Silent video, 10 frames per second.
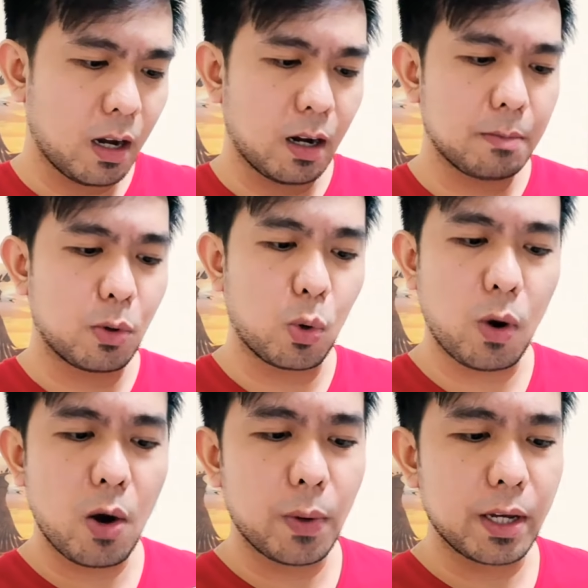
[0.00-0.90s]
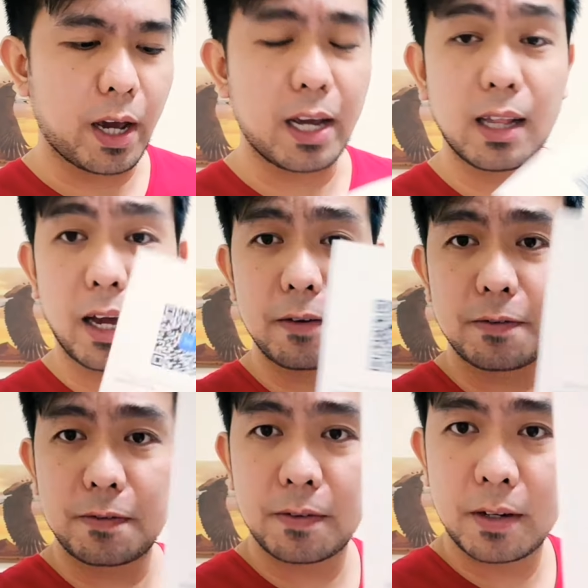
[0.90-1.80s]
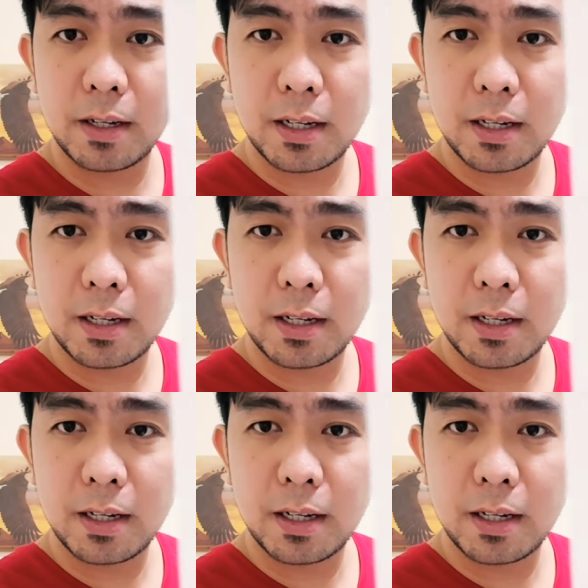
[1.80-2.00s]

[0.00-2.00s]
Huawei A Life.